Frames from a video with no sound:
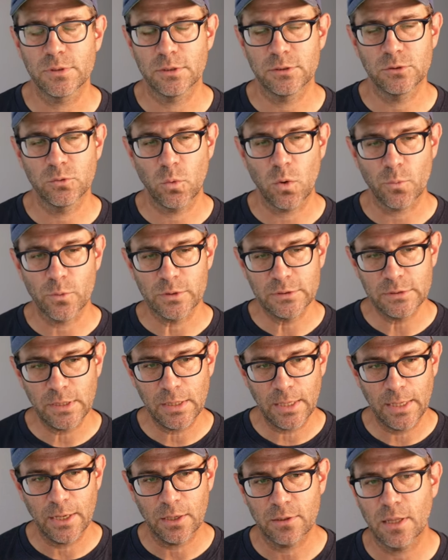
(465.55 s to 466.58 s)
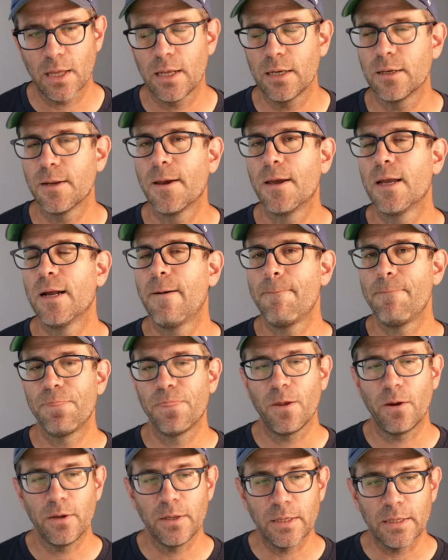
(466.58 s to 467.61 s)
And so what we're seeing here then
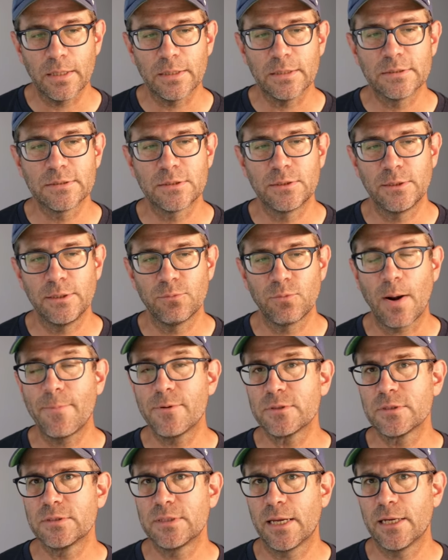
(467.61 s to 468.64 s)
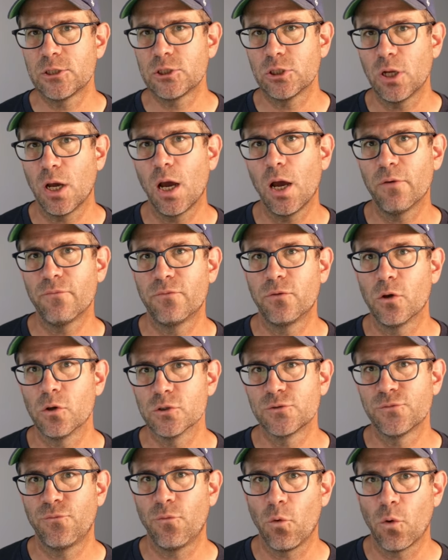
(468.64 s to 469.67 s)
is the representation of
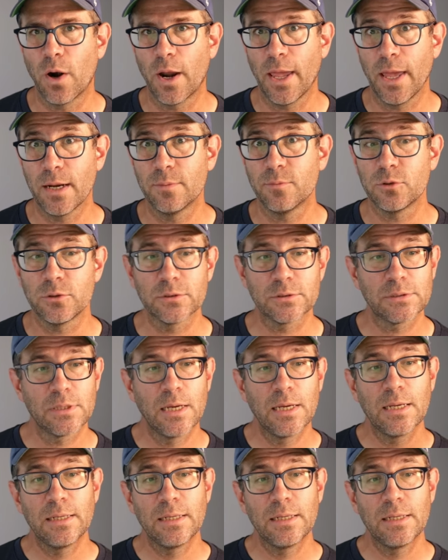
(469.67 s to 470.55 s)
those four animals,